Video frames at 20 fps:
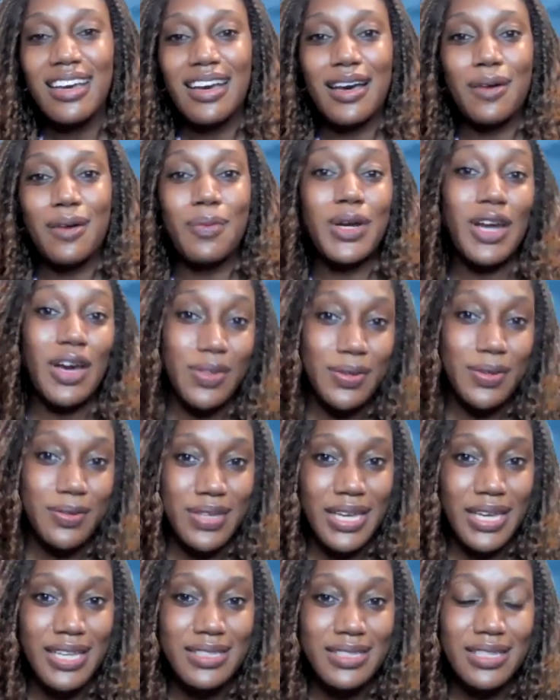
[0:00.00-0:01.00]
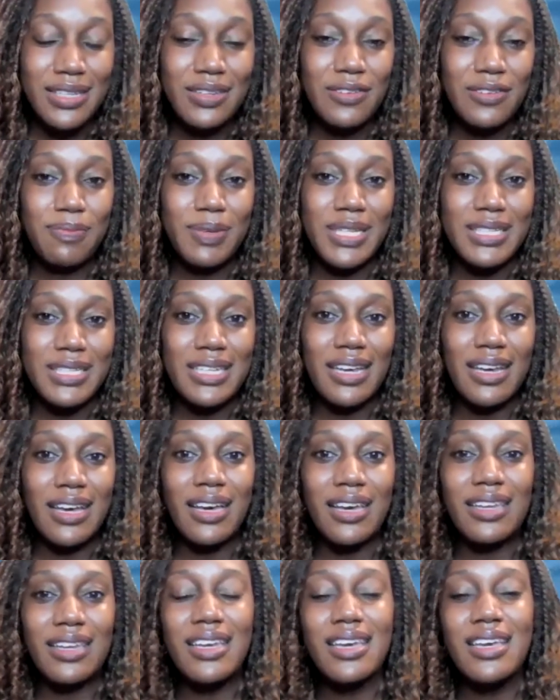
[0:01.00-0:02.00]
What other things could have been
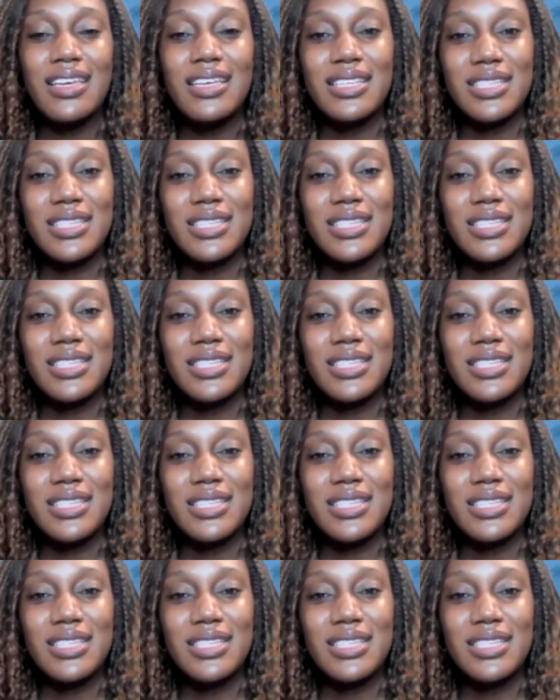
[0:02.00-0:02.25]
done?